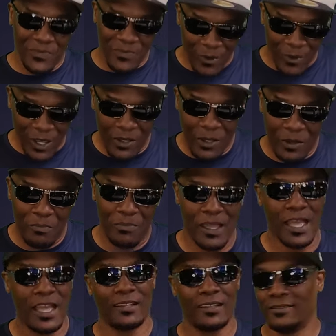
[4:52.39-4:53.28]
welcome
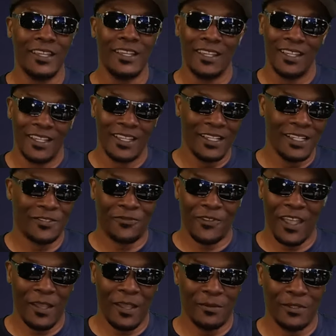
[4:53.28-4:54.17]
back. It's
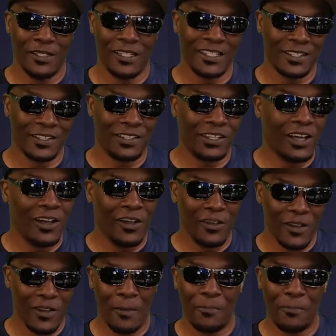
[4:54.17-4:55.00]
family, it's love.